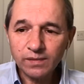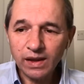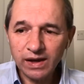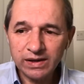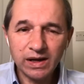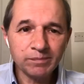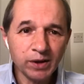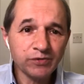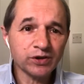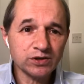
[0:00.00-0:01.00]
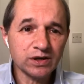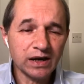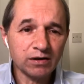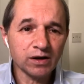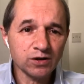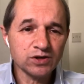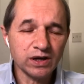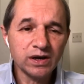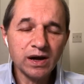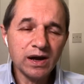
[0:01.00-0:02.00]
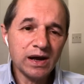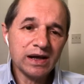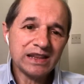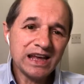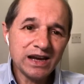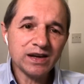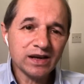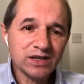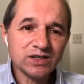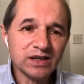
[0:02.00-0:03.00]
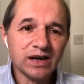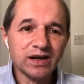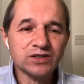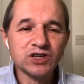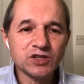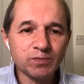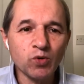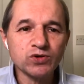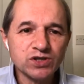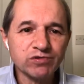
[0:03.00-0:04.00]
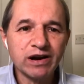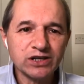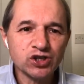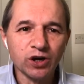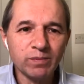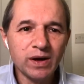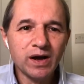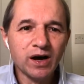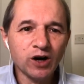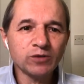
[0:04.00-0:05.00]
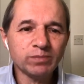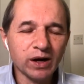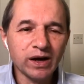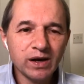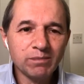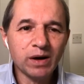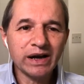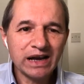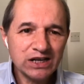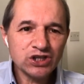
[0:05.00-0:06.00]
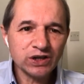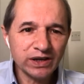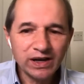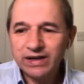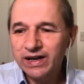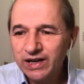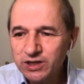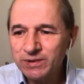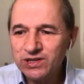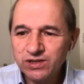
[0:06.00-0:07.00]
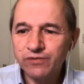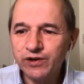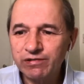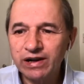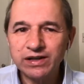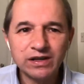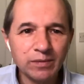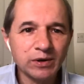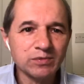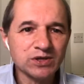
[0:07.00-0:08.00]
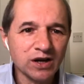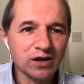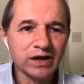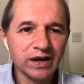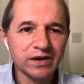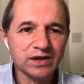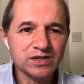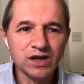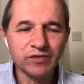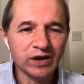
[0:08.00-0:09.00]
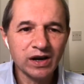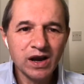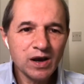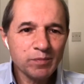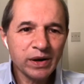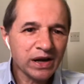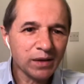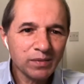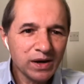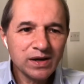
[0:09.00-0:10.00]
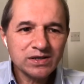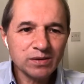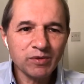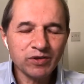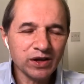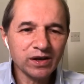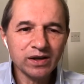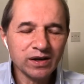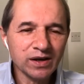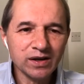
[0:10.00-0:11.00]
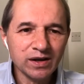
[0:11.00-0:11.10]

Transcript: And, and both of those are now closing. Then next to that is a Sports Direct shop, owned by Mike Ashley. Now, he's been sniffing around Debenhams and Arcadia, seeing if he can pick up some of the uh,